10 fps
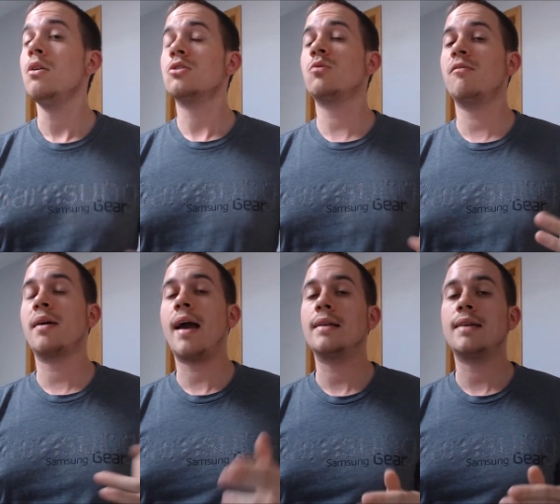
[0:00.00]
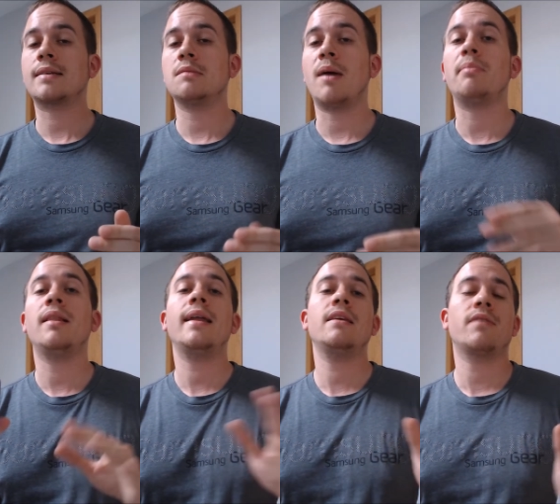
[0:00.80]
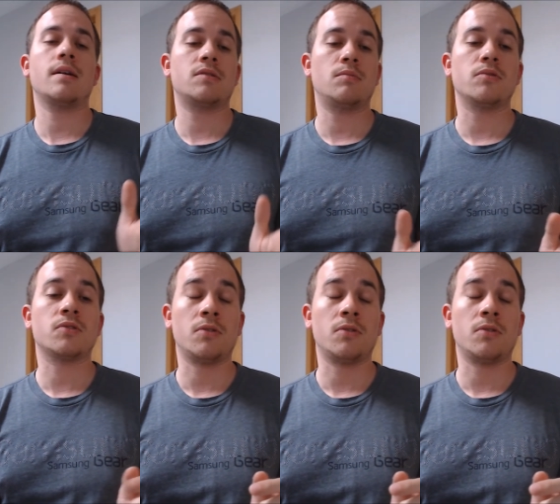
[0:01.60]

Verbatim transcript: So we've been contacted by plenty of customers